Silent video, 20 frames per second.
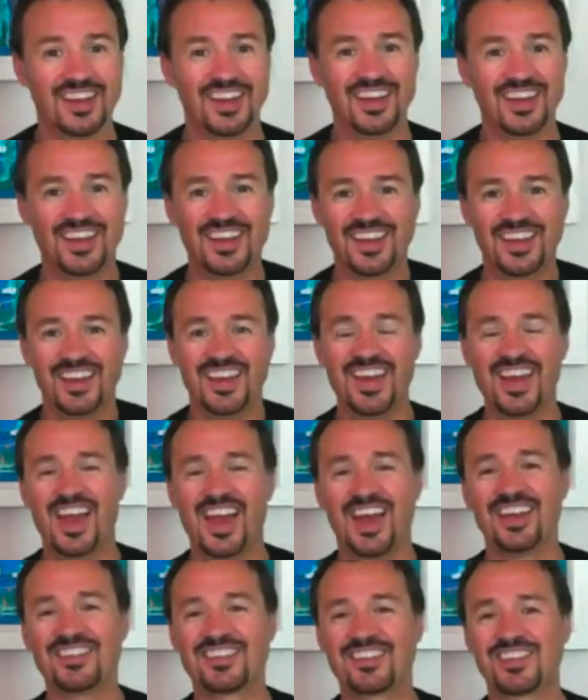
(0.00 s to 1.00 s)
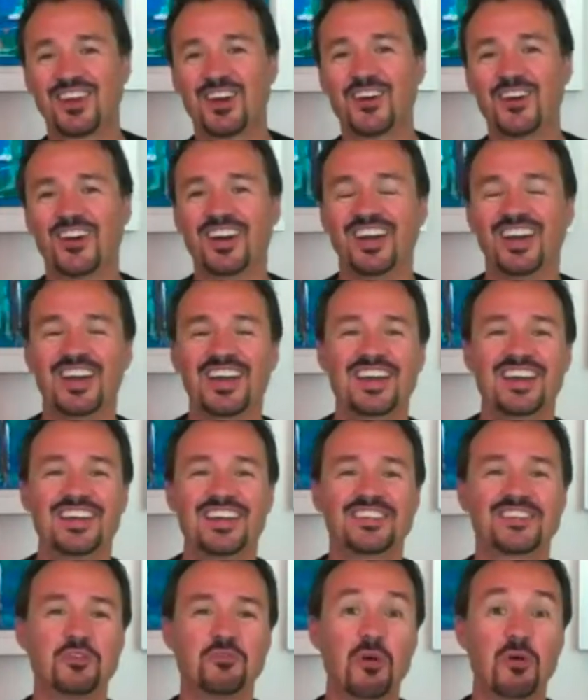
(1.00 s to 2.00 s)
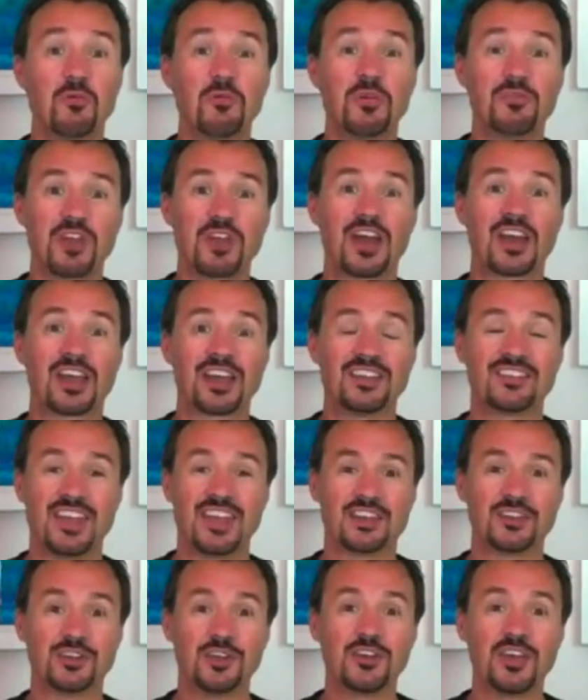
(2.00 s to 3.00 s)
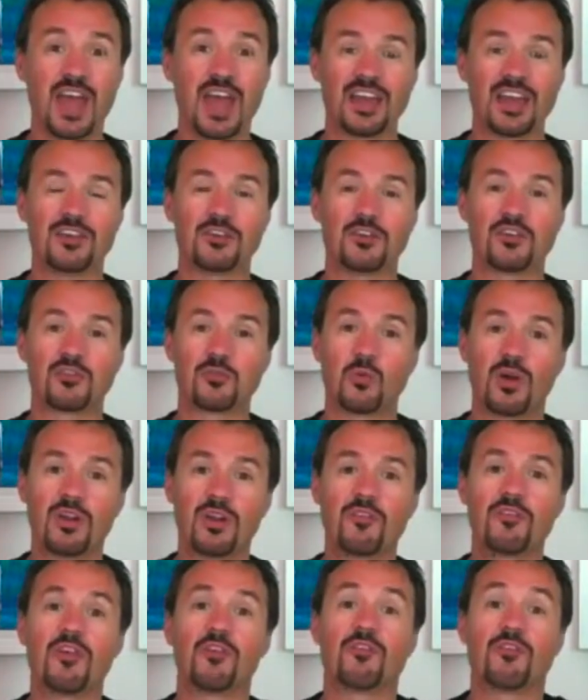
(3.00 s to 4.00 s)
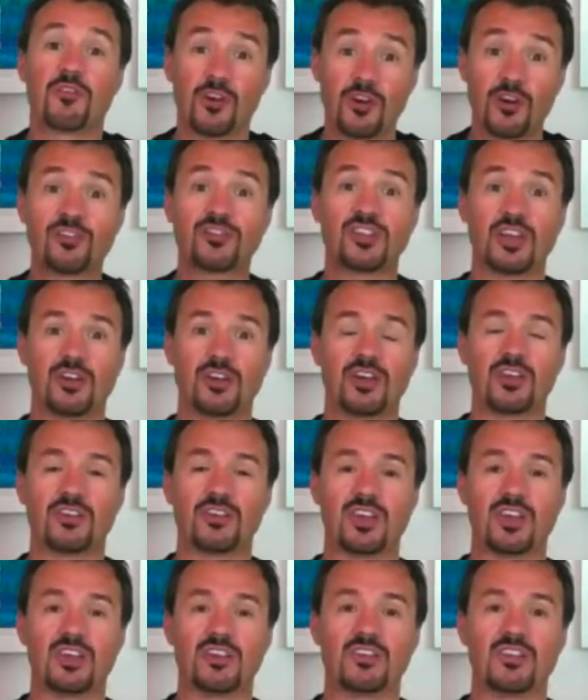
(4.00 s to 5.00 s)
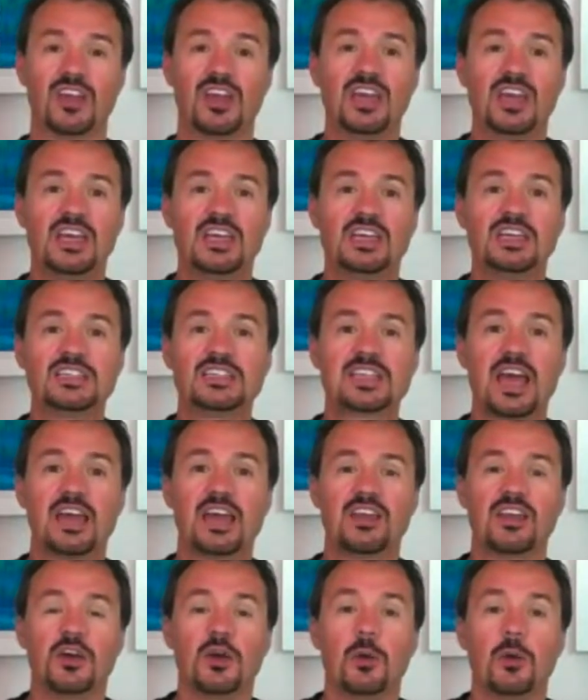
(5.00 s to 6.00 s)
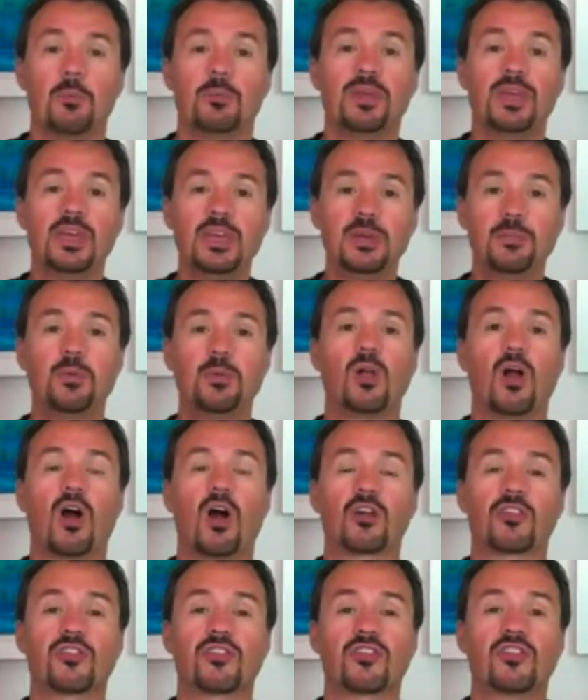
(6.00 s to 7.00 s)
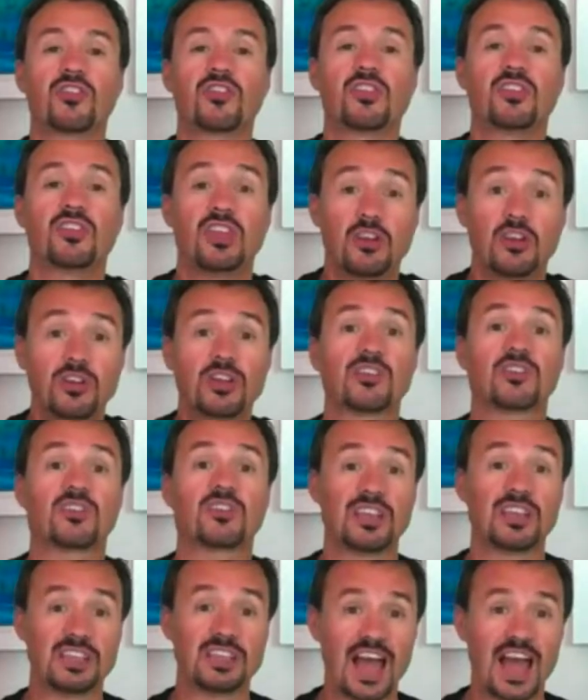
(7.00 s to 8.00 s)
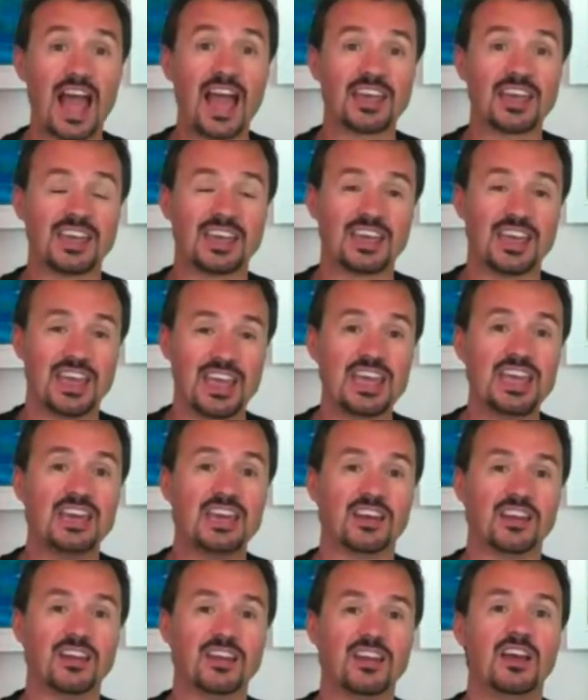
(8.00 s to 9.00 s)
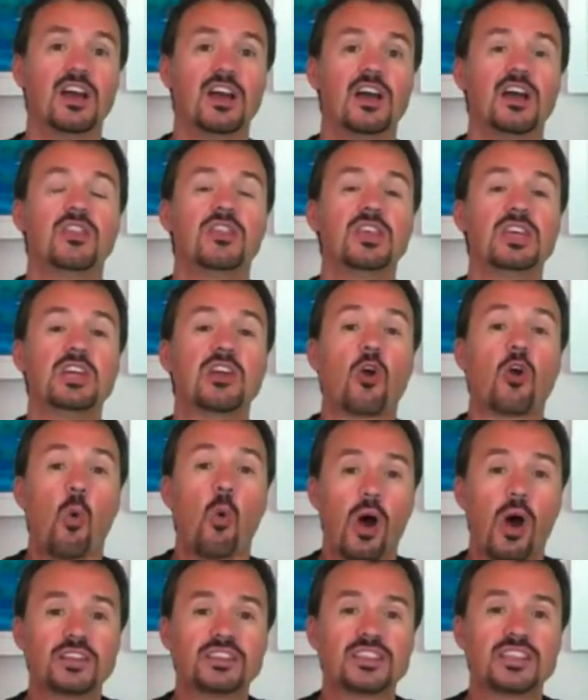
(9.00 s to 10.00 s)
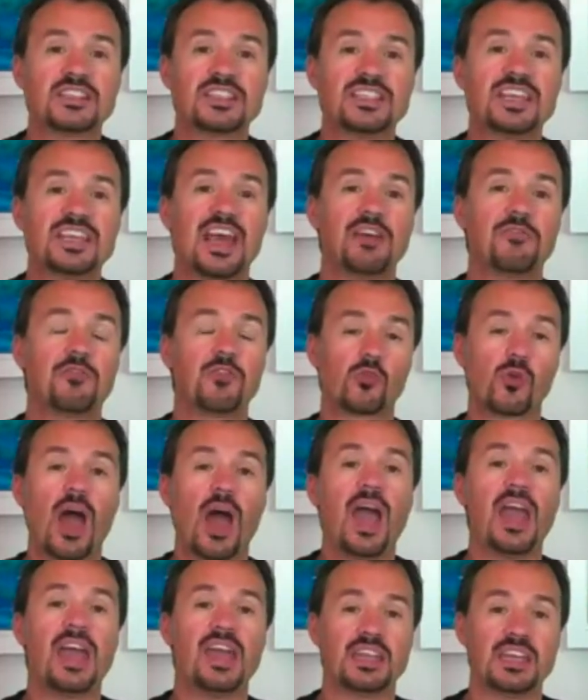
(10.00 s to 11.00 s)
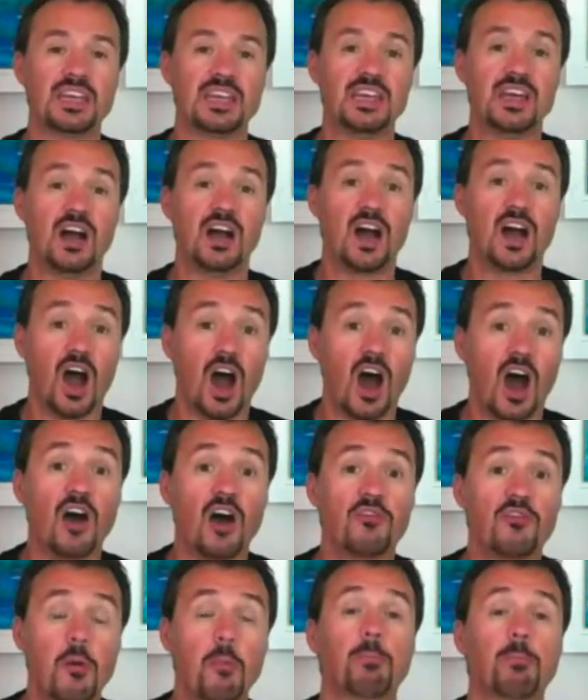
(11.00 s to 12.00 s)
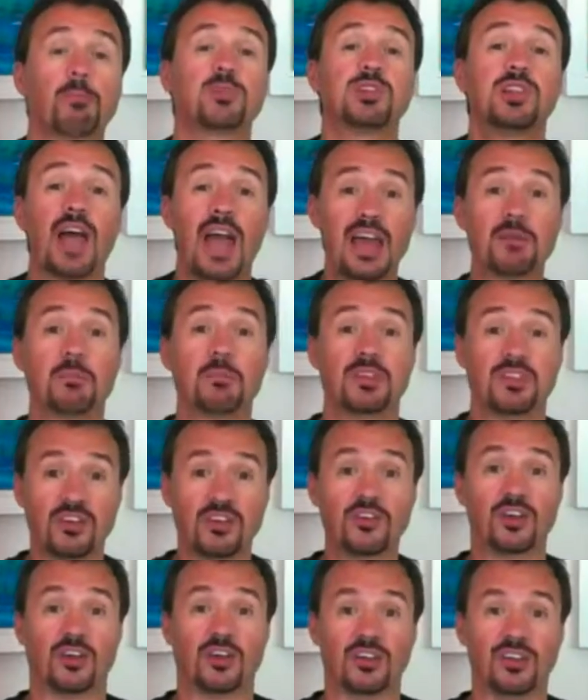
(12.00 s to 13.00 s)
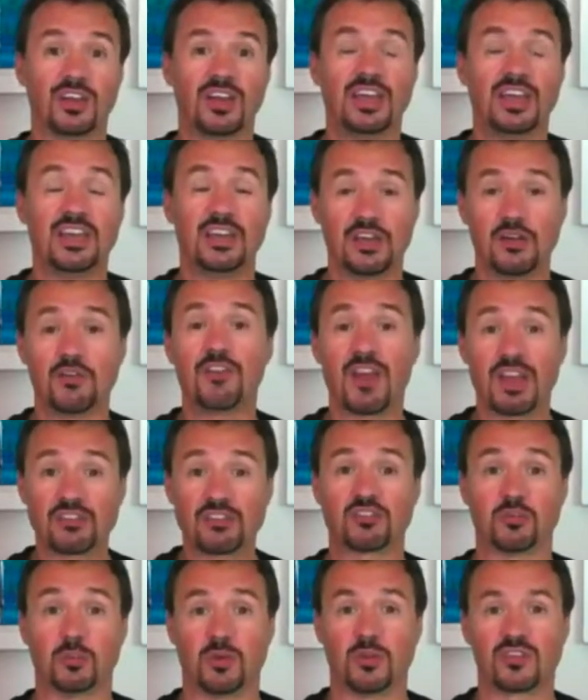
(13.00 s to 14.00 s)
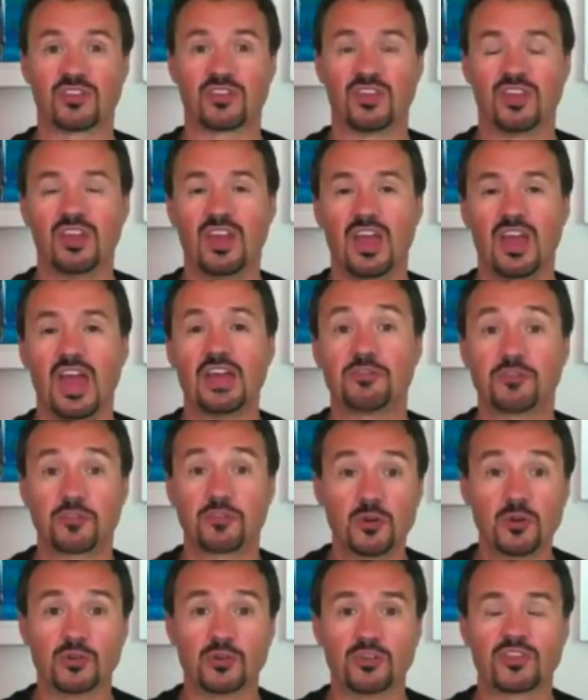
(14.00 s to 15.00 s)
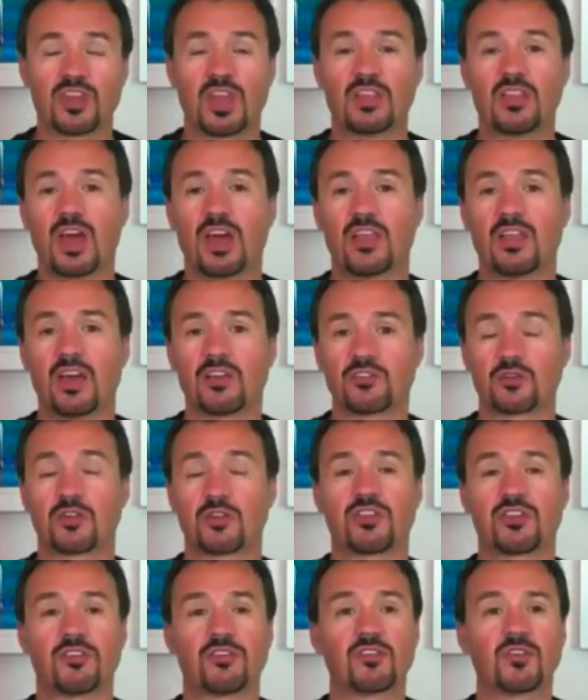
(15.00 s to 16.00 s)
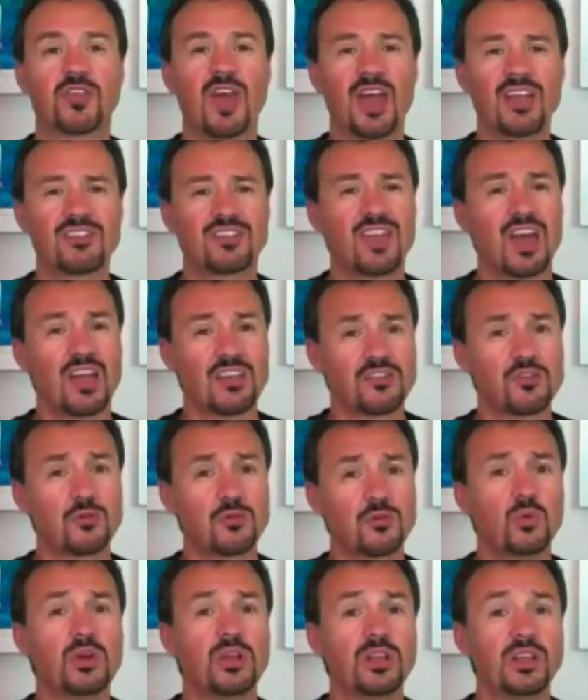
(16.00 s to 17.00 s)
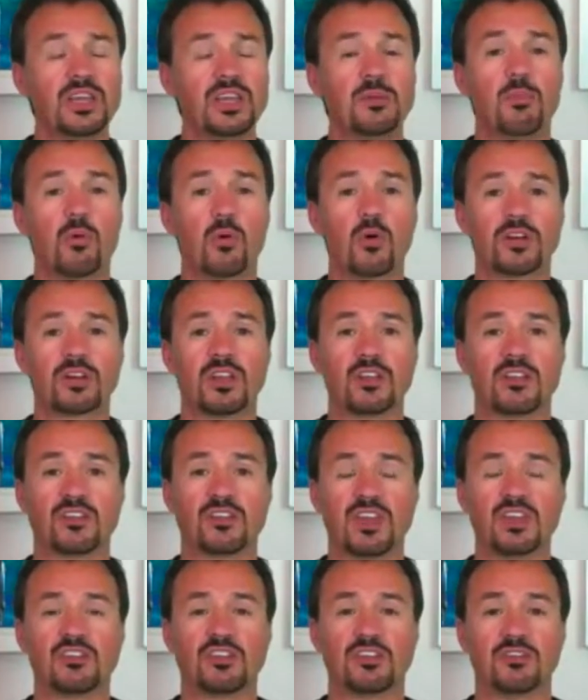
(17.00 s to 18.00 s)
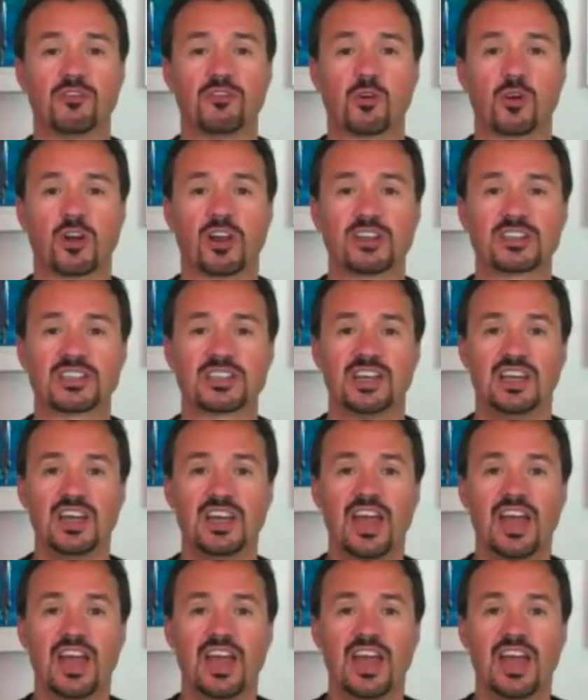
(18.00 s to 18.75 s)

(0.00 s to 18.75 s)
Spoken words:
And so what we've got to take a look at here is one of the first areas is that people are seriously lacking in the quantity and variety of plant material, vegetables and fruits and that sort of stuff. So that's a really important distinction for us.